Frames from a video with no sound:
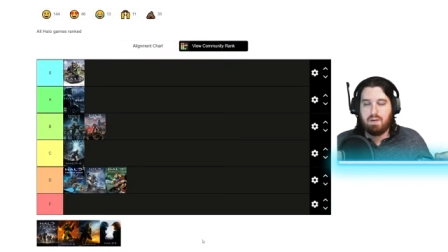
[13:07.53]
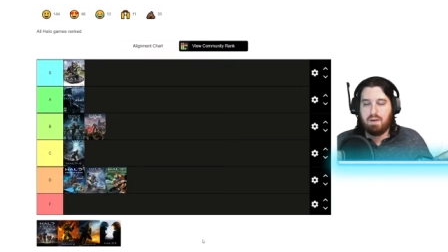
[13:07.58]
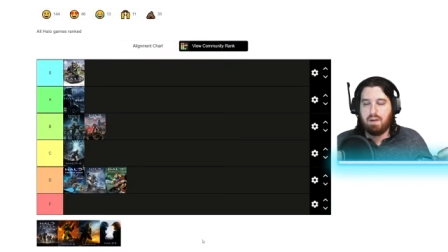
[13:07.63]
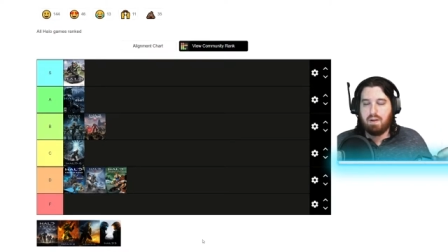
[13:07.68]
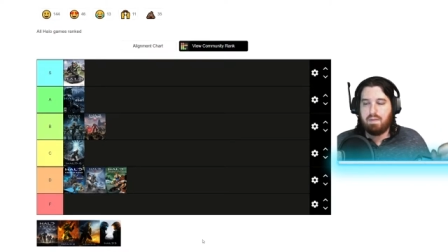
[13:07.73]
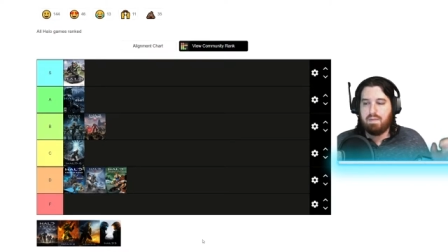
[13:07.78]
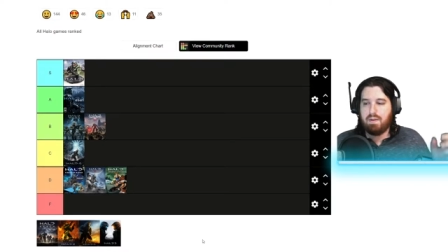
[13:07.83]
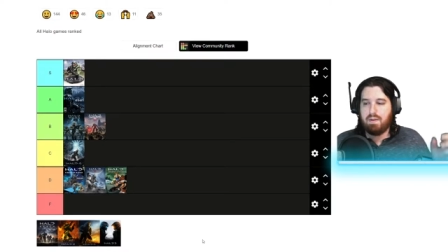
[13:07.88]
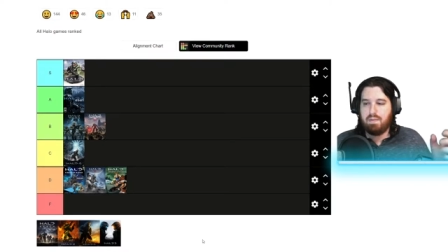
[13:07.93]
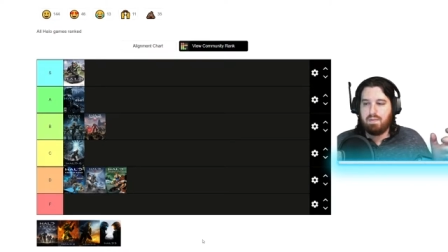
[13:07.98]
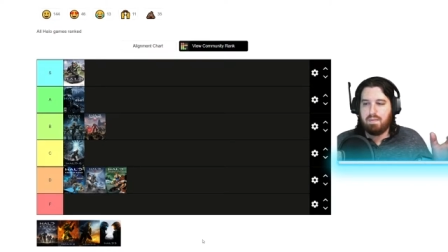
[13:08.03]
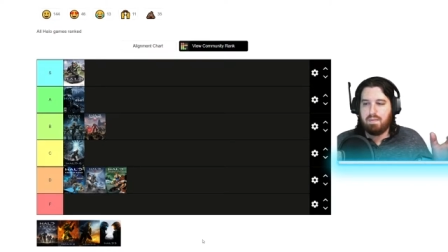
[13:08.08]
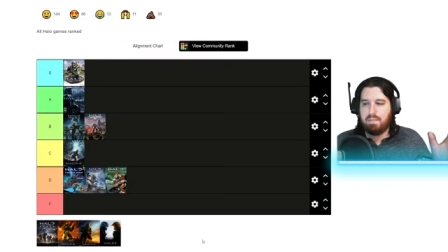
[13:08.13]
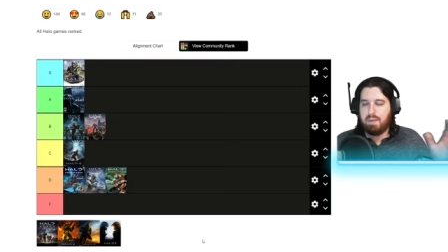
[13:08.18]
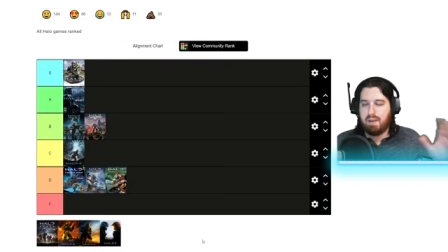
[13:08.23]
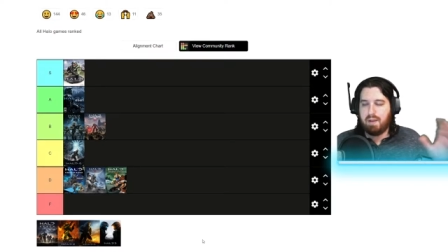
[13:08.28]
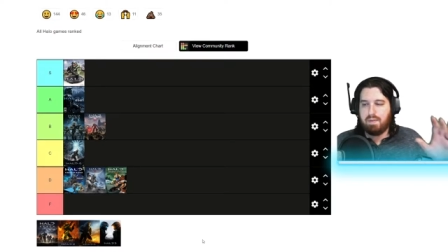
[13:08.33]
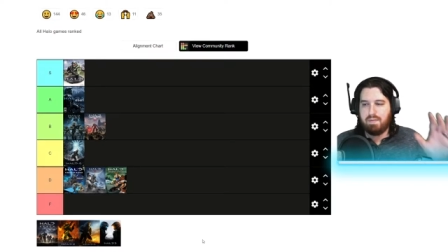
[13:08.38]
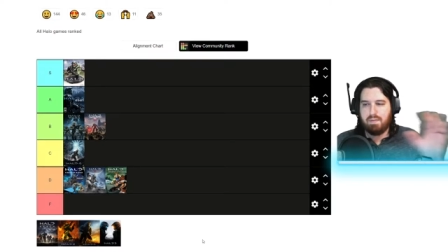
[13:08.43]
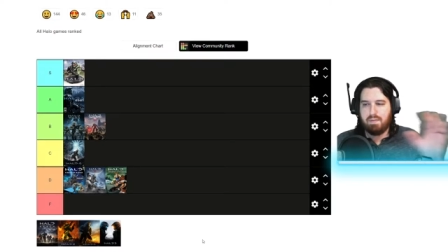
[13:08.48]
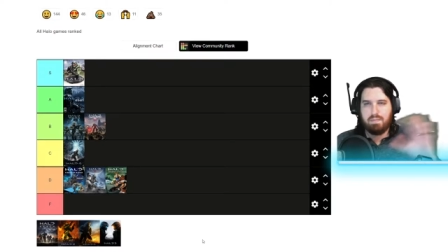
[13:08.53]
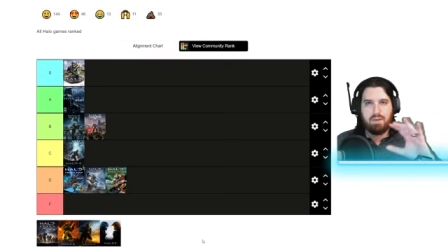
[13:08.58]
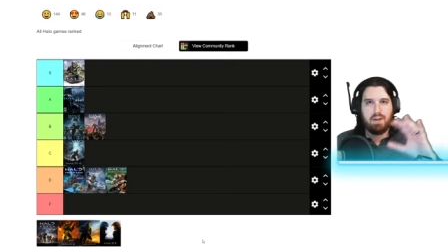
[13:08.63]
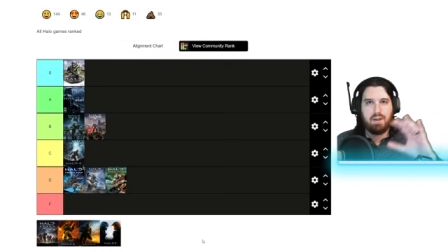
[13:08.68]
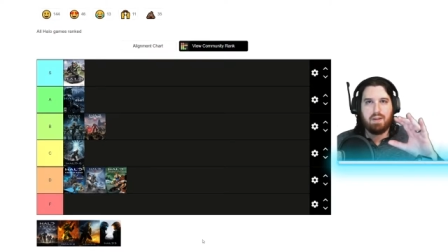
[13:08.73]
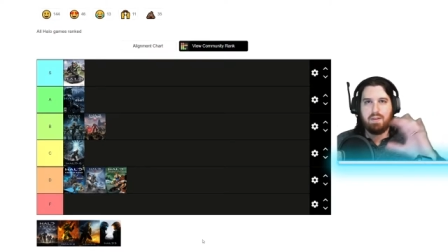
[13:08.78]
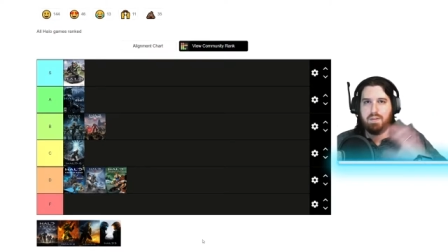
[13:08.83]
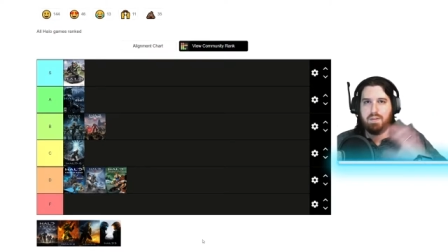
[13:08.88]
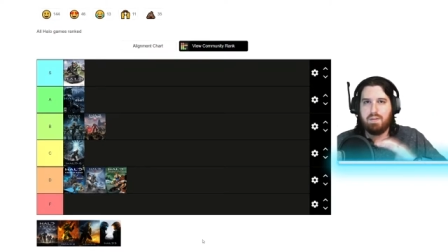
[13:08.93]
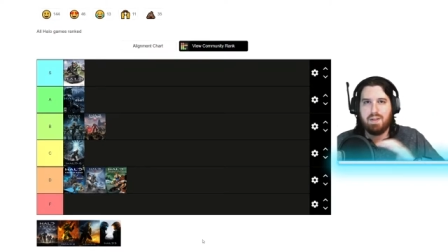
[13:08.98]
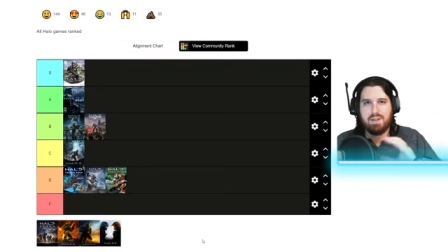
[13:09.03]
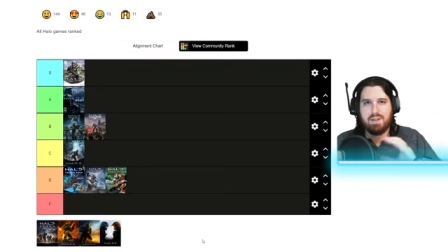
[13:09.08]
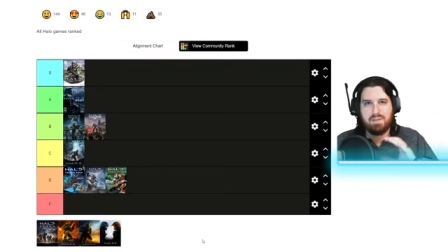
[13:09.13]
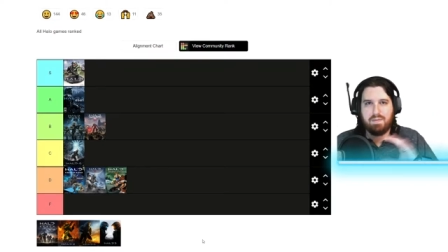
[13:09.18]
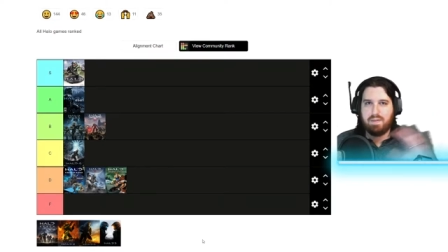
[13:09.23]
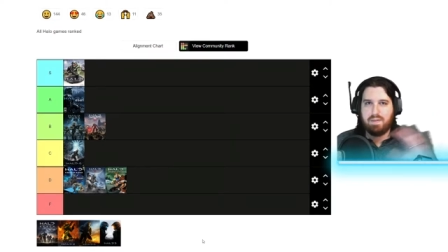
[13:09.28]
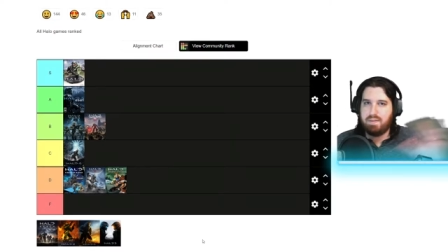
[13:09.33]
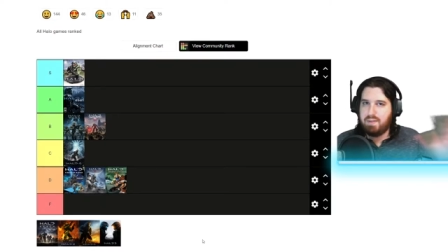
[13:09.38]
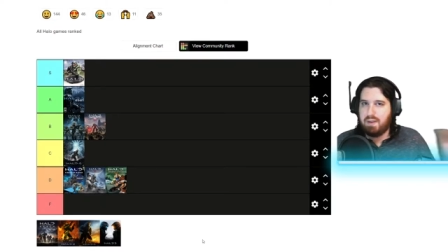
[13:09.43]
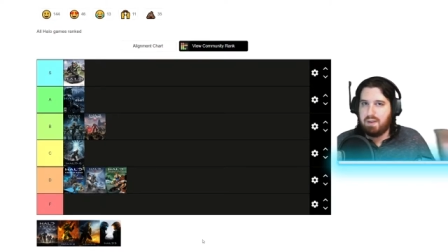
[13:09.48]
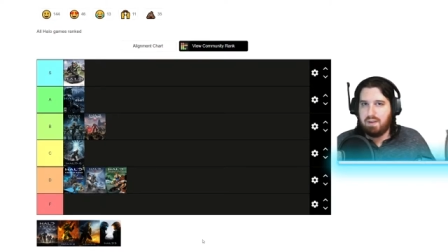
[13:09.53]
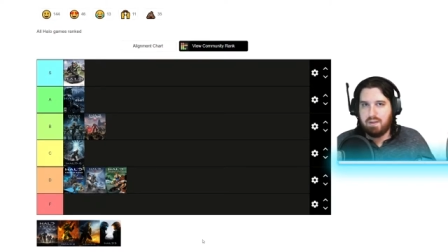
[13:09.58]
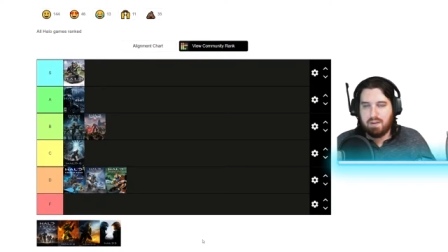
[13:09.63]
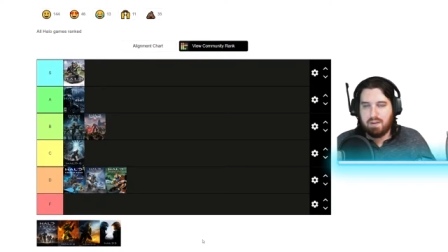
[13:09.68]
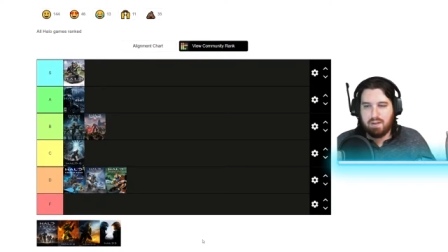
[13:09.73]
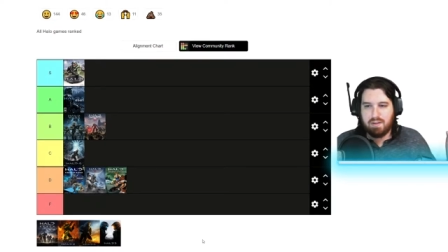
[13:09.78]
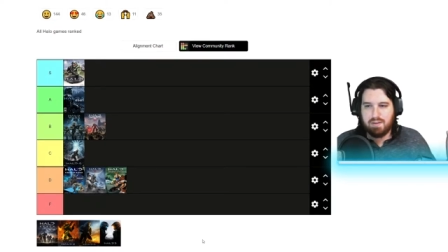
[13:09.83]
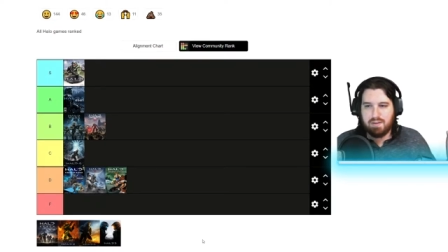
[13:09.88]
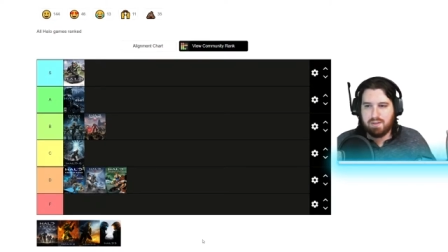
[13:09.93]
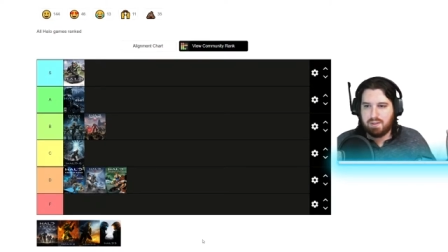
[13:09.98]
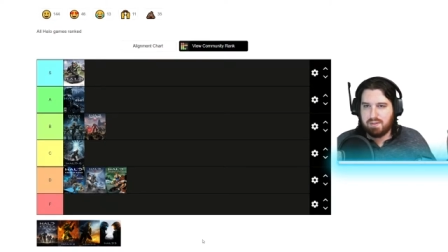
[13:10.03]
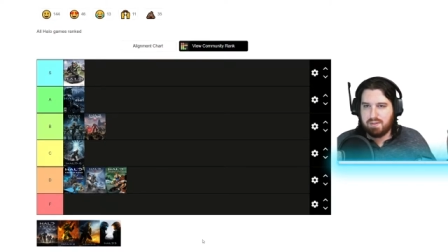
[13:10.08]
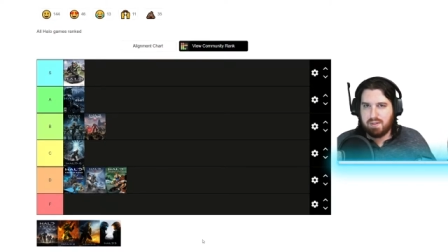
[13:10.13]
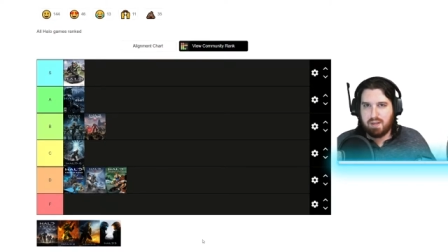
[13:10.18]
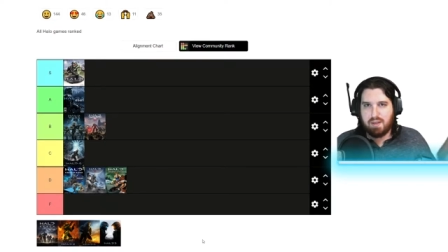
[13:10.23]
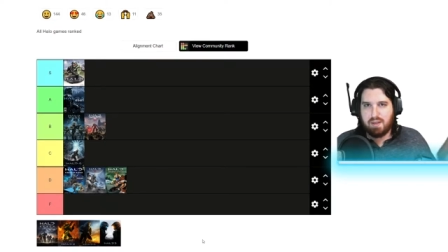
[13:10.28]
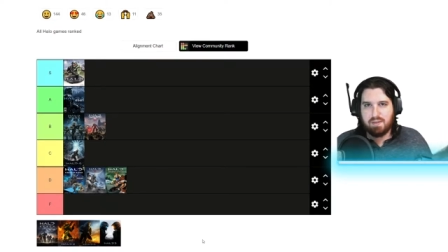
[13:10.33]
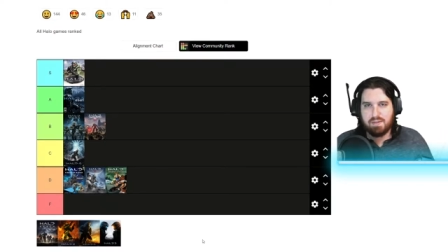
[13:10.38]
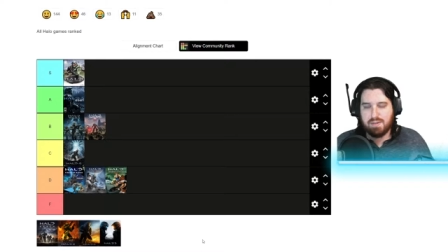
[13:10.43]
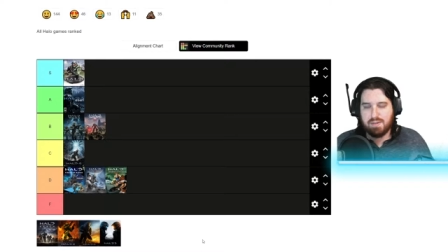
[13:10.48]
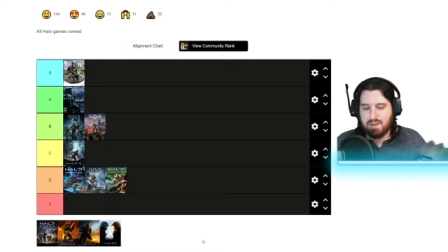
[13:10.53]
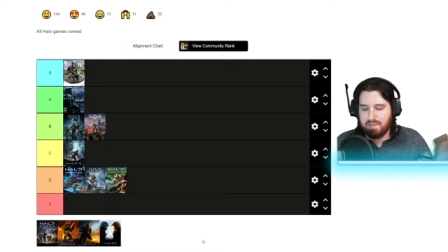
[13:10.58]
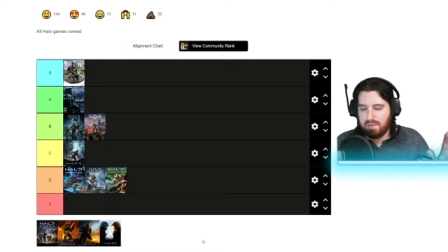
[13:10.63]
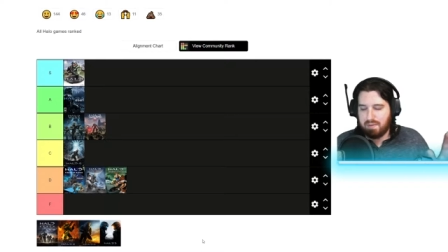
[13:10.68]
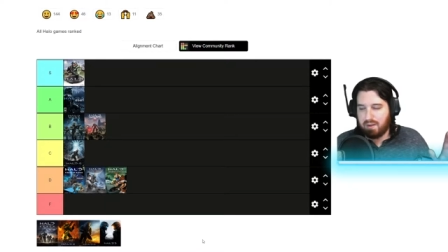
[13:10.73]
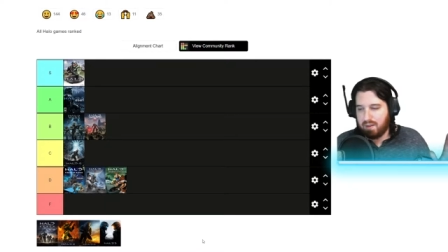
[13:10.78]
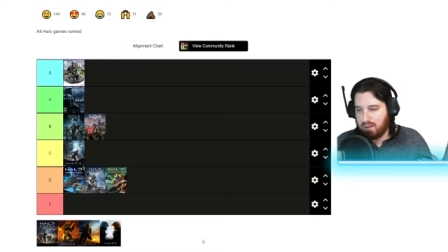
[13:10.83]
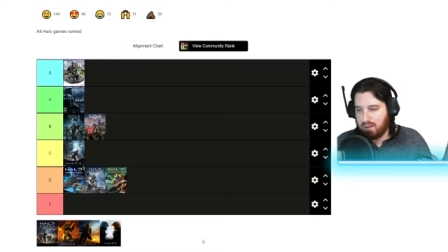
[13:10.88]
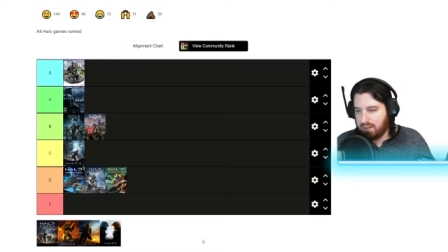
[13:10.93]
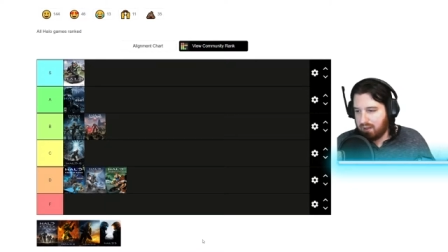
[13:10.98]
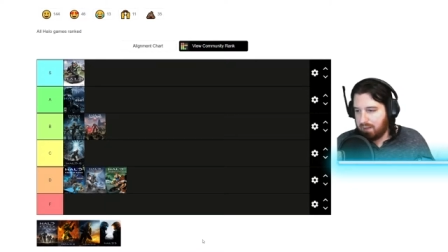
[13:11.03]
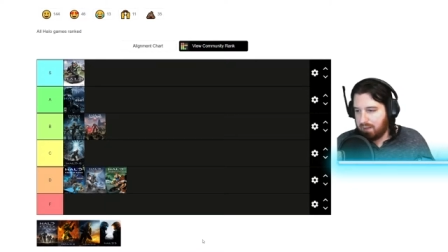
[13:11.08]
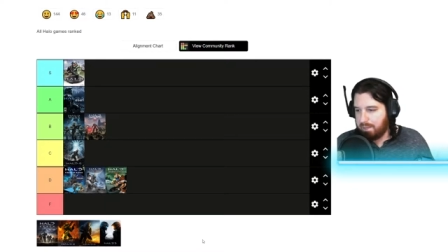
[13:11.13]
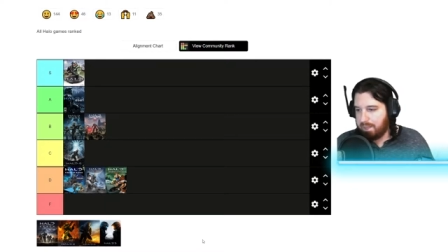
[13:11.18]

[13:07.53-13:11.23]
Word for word: I played from probably 2015 to 16, something like that.